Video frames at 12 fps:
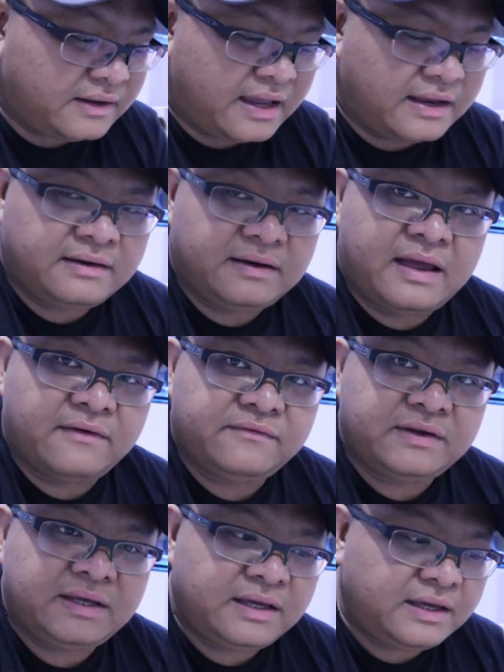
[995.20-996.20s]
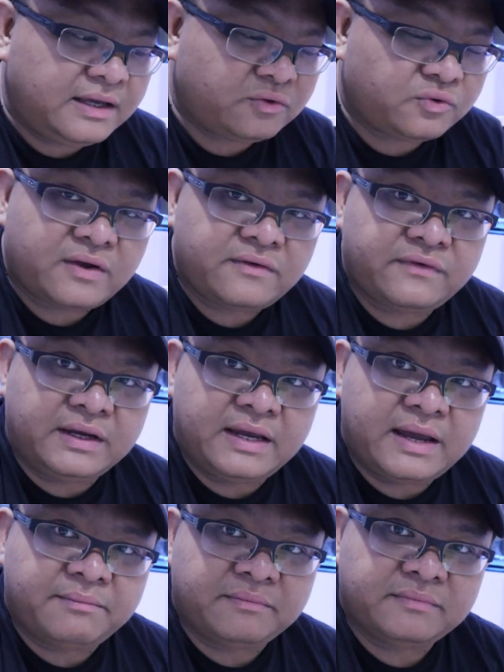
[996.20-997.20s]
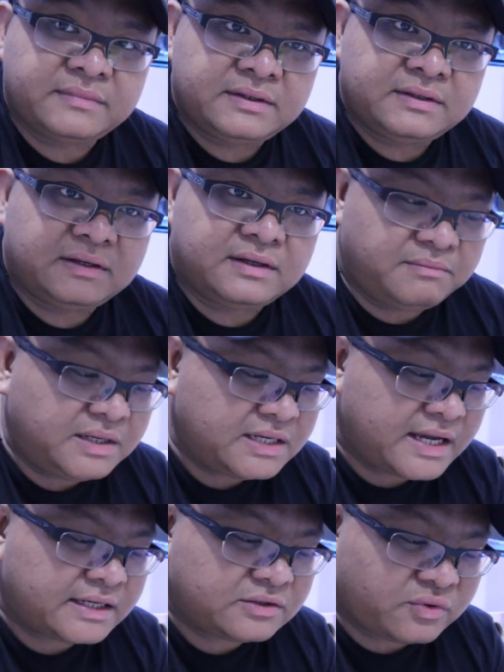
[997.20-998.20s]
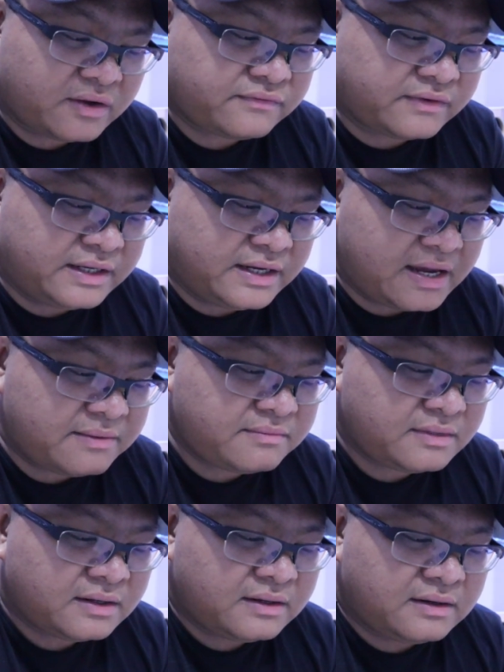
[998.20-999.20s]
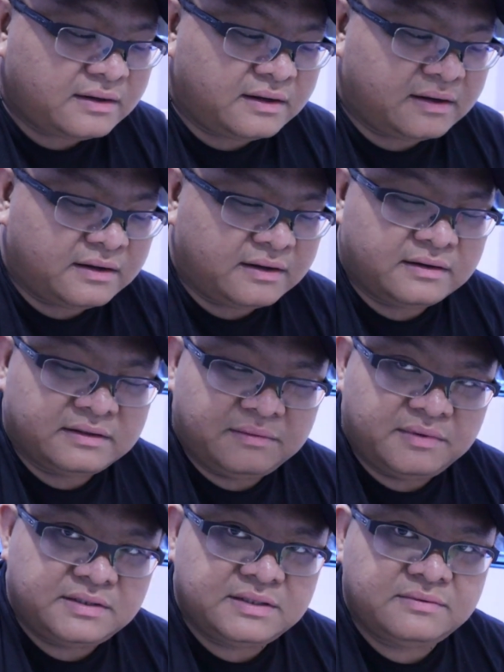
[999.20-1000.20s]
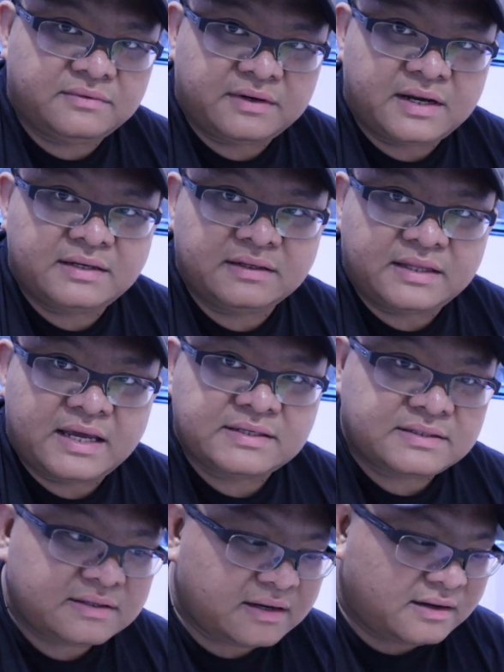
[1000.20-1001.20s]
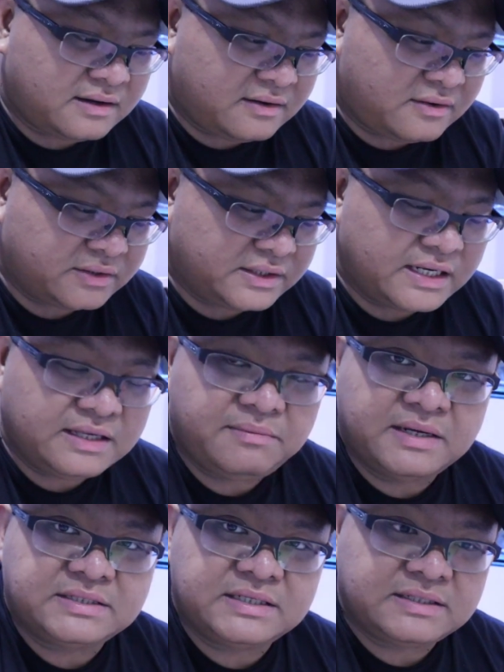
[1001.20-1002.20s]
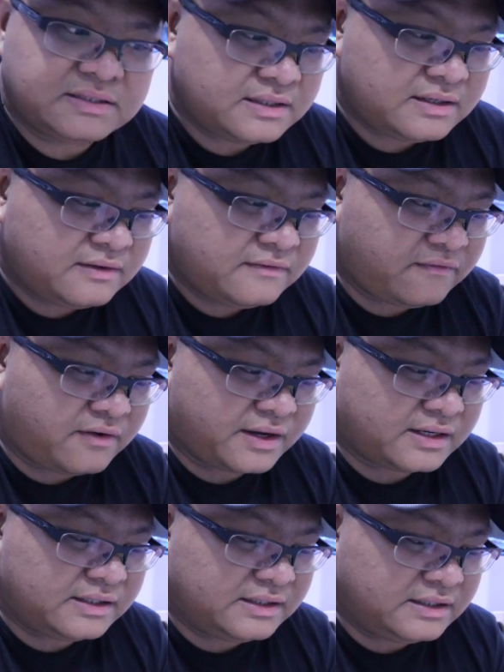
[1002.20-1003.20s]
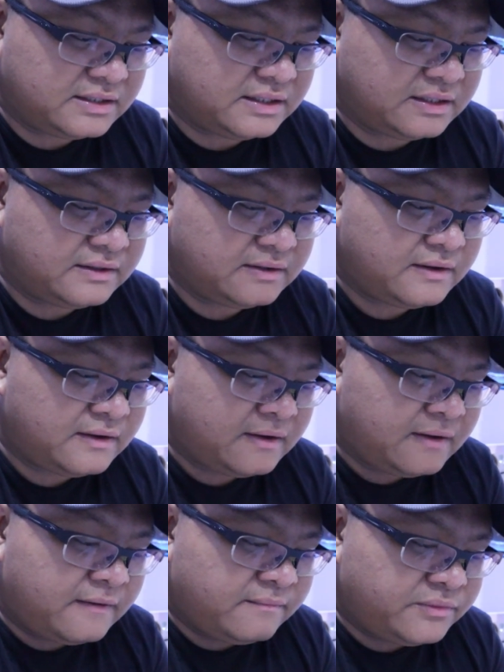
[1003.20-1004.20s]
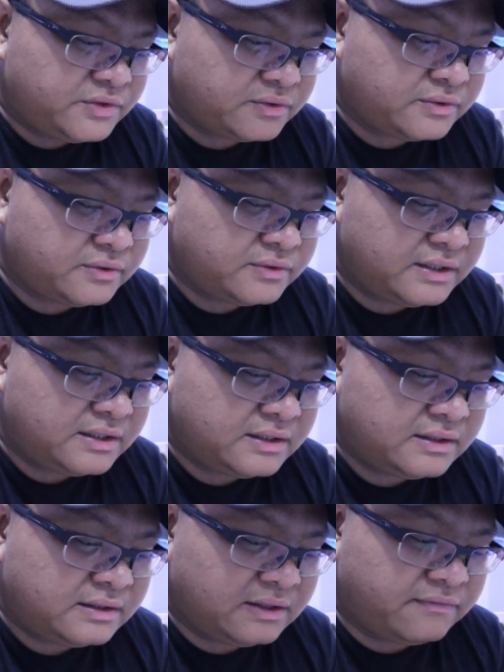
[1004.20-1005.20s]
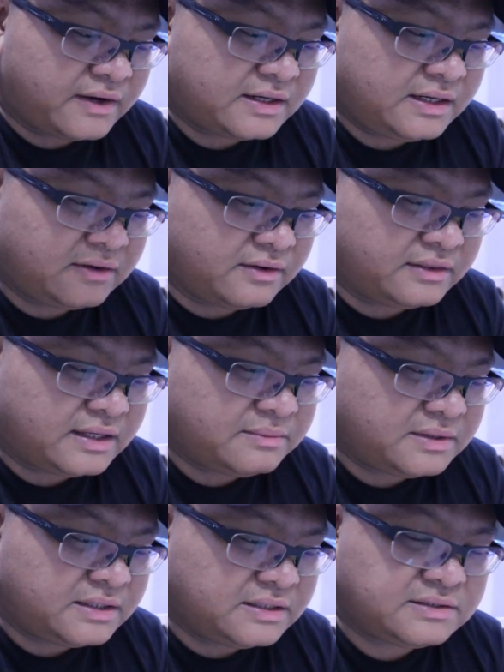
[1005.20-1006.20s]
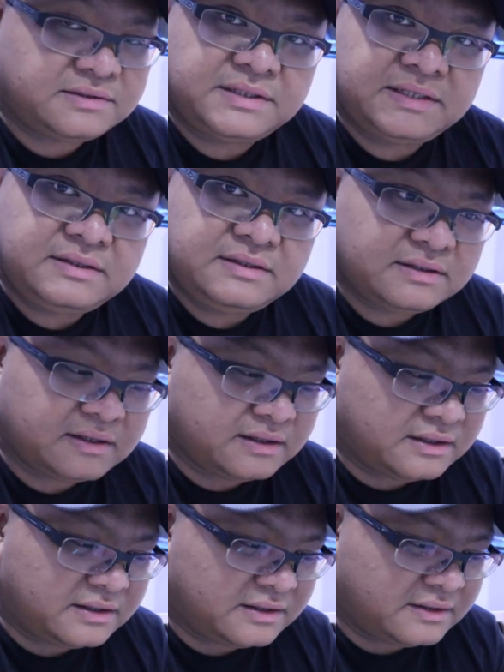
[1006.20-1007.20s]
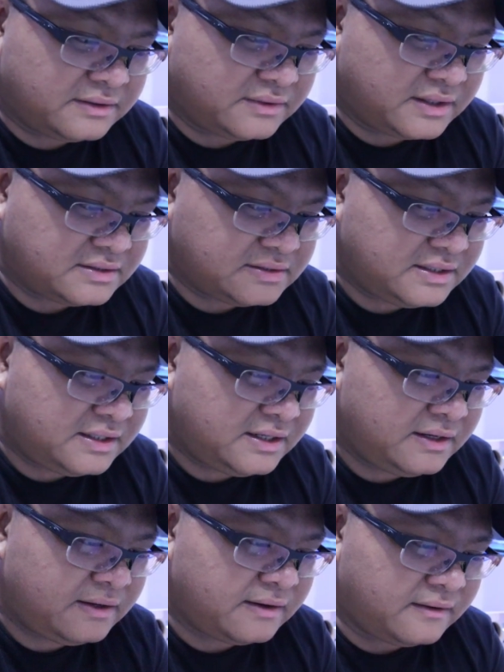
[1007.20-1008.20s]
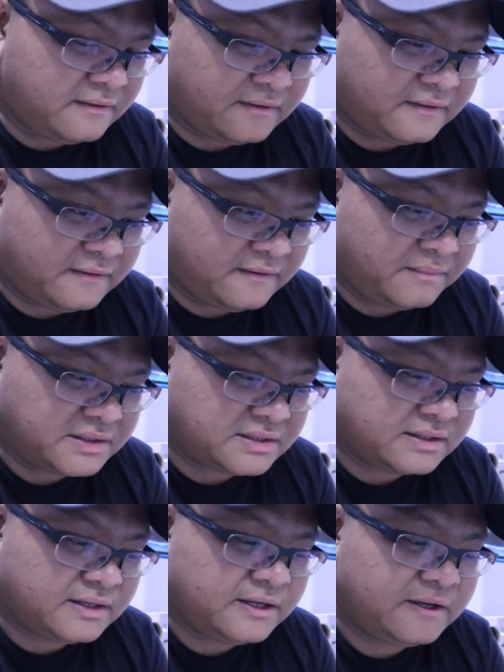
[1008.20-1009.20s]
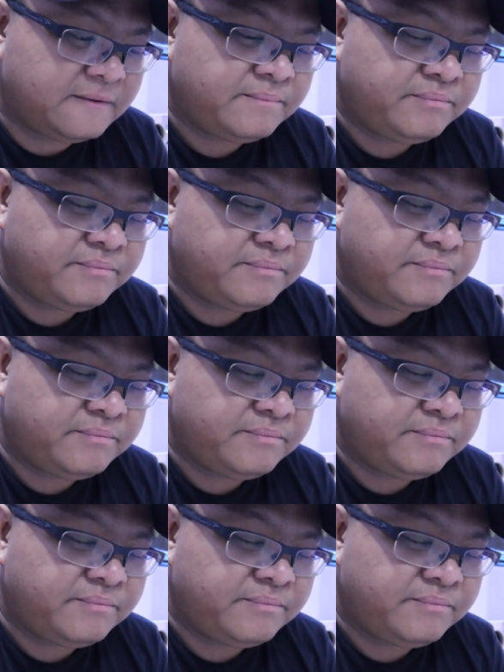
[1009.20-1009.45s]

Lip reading: at every 12 a.m. Midnight 12 a.m. the machine will run the test on daily basis for alkalinity. So here, if I click on table history, you can see basically